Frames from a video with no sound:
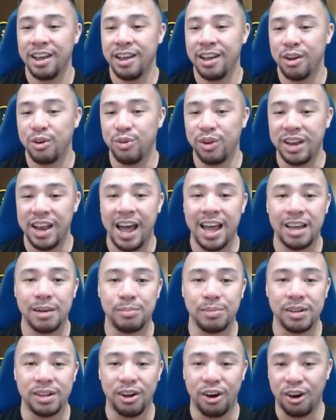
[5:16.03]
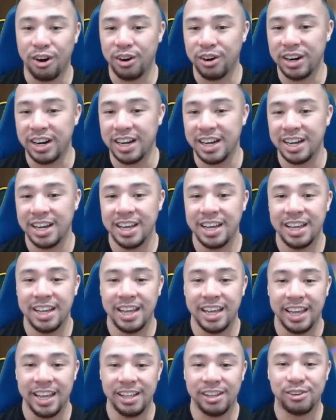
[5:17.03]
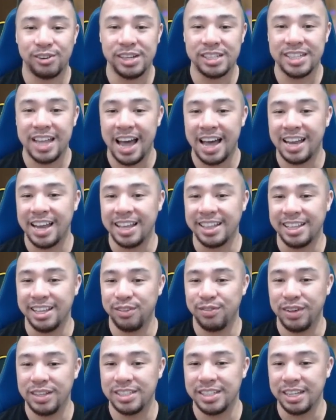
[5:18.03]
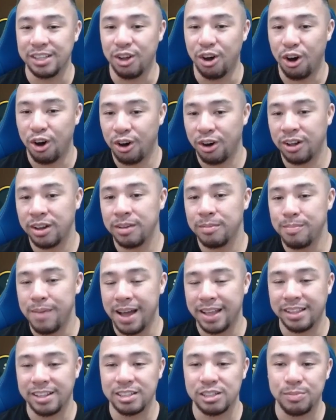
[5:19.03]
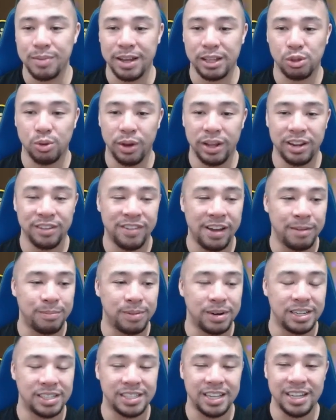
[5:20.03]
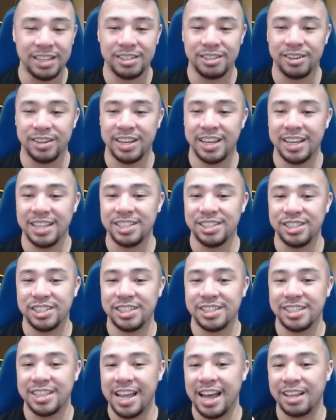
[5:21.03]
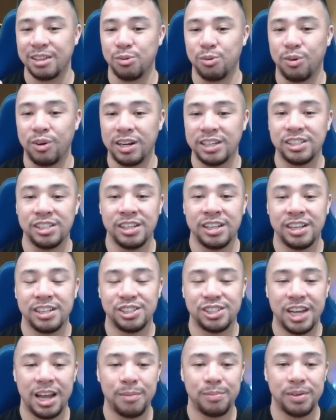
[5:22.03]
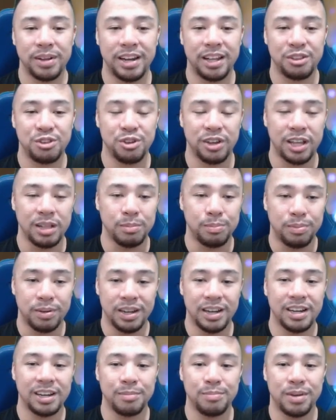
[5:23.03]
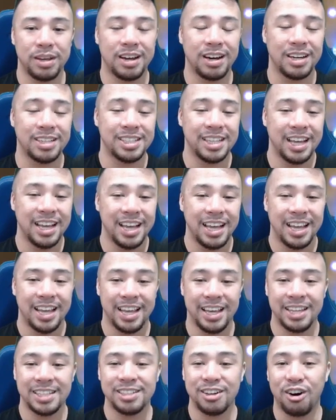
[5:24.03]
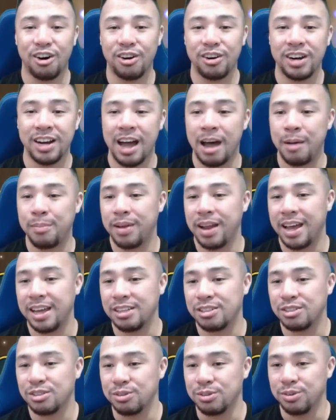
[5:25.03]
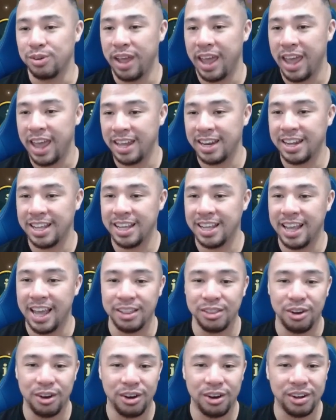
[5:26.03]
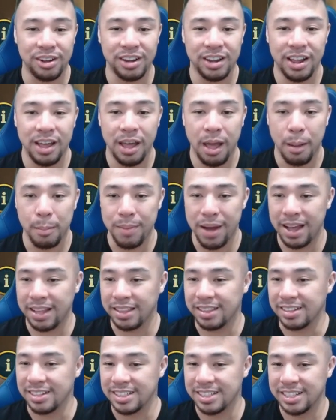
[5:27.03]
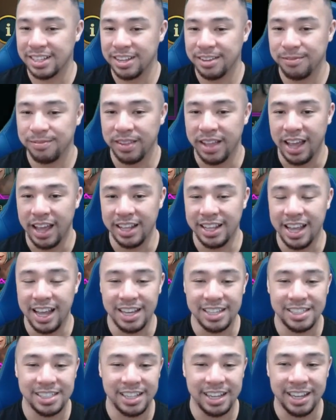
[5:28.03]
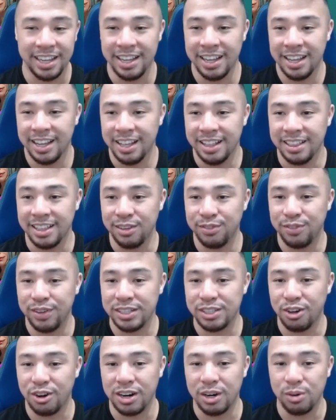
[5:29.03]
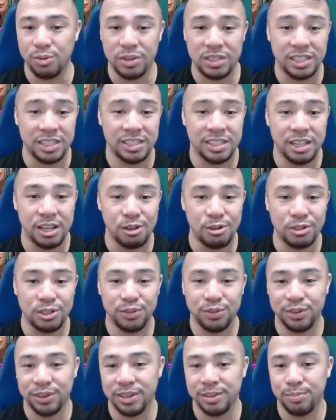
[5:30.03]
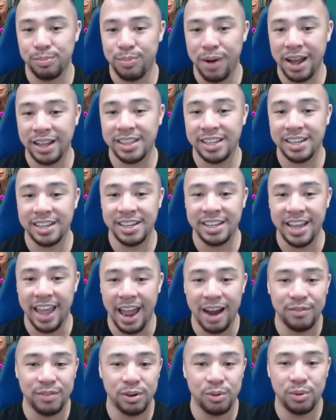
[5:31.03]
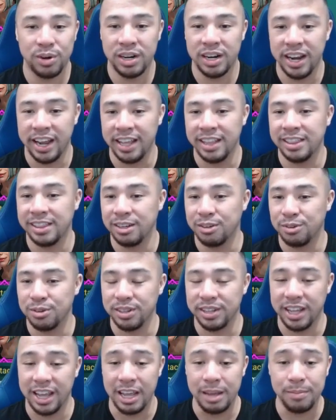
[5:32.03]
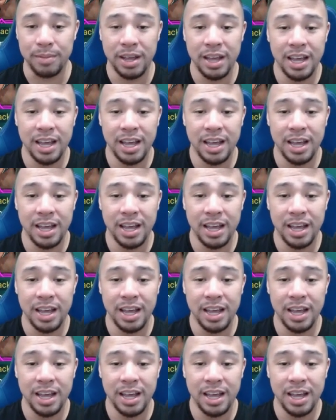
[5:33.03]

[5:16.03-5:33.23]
reliable aura. Increase ally defense in all battles by 25%. So he's just that one champion that you can plug because his aura applies to any and all battles. And yeah, it's a defense aura, which is useful practically everywhere in the whole game.